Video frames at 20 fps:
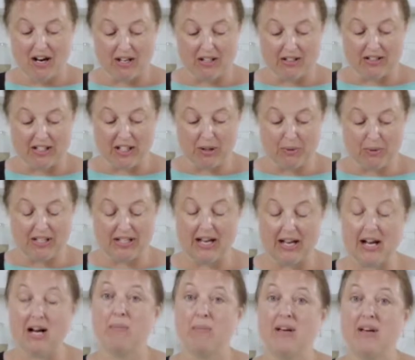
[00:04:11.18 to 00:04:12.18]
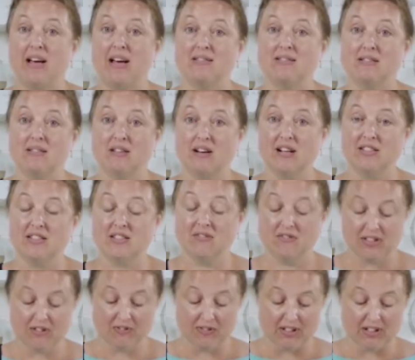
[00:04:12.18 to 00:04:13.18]
Our liquid cup has lots
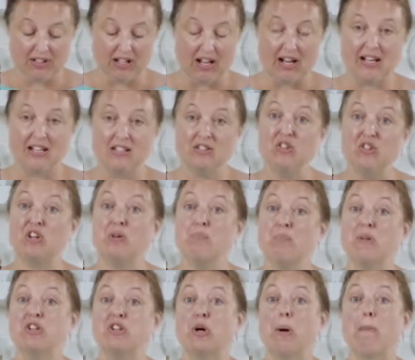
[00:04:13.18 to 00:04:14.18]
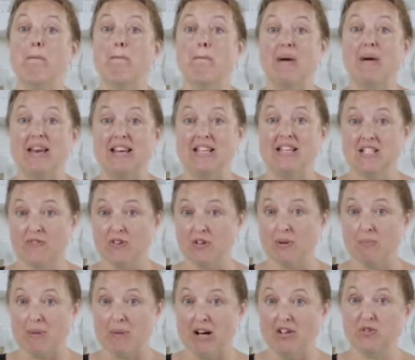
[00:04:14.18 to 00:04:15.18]
of different lines. You can measure many
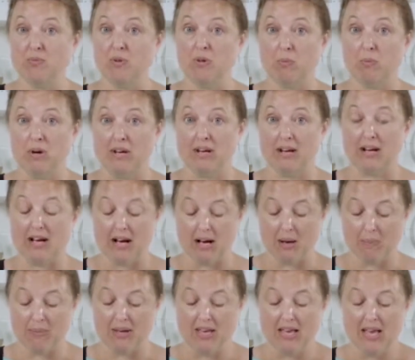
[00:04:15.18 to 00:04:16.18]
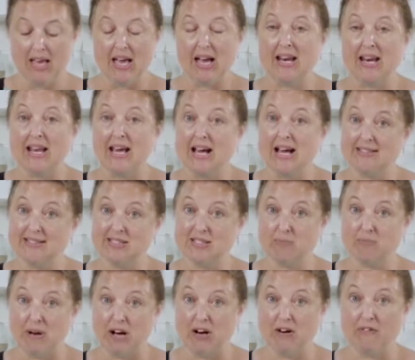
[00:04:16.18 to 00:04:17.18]
different amounts with 1 cup, and it has a
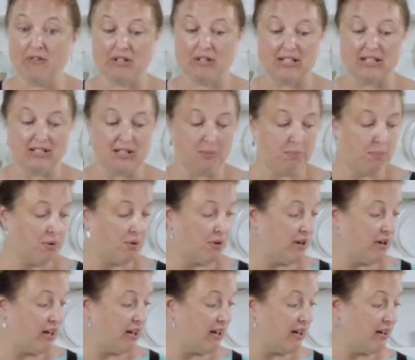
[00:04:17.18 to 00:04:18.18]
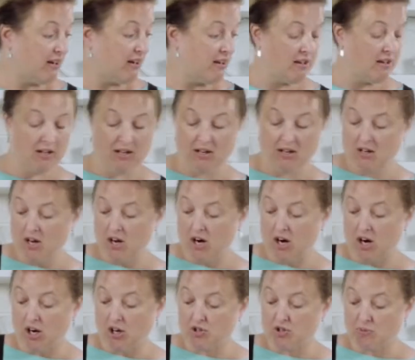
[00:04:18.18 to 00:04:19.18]
spout for easy pouring.
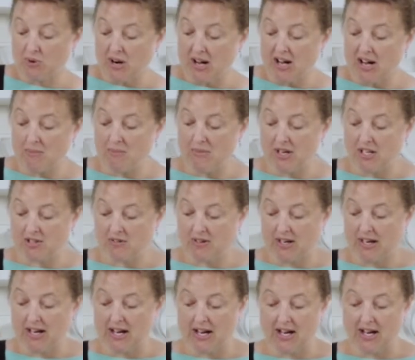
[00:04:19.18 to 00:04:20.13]
Our dry measuring